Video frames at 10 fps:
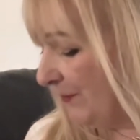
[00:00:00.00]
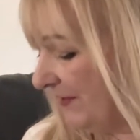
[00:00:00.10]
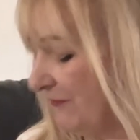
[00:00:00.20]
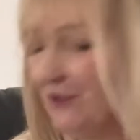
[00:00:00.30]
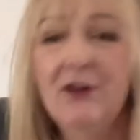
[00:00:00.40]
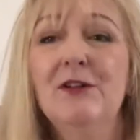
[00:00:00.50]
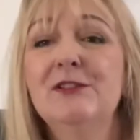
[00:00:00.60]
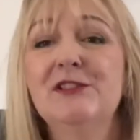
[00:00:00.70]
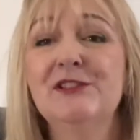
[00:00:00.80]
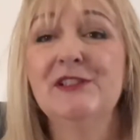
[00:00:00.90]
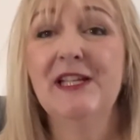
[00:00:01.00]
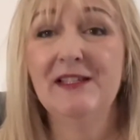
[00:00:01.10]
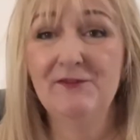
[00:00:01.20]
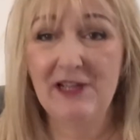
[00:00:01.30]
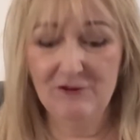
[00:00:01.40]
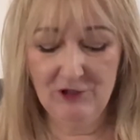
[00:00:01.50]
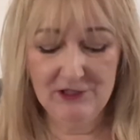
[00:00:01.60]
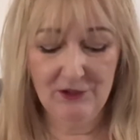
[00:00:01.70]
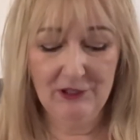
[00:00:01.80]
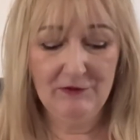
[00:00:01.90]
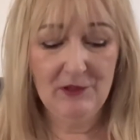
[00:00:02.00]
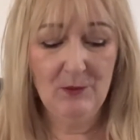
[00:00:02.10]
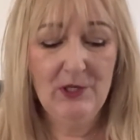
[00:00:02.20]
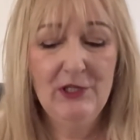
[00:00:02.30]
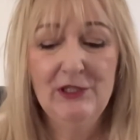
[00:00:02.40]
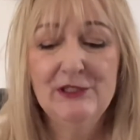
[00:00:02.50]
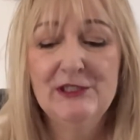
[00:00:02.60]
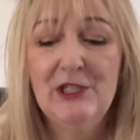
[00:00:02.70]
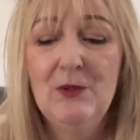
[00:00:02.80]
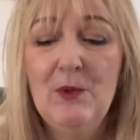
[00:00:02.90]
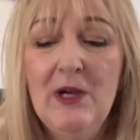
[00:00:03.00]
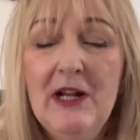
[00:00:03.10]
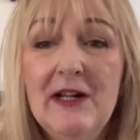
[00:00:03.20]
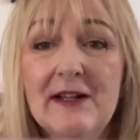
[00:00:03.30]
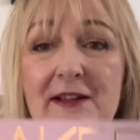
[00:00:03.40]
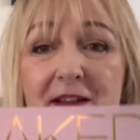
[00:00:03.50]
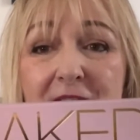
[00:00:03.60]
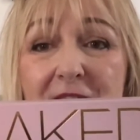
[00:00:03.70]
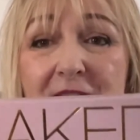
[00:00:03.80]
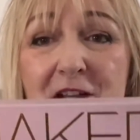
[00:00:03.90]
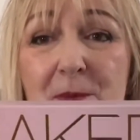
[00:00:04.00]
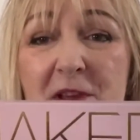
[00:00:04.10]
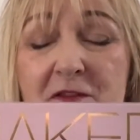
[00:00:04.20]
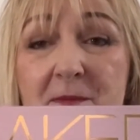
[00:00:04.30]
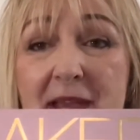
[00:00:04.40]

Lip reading: but they've got factories all over the world, so that could be from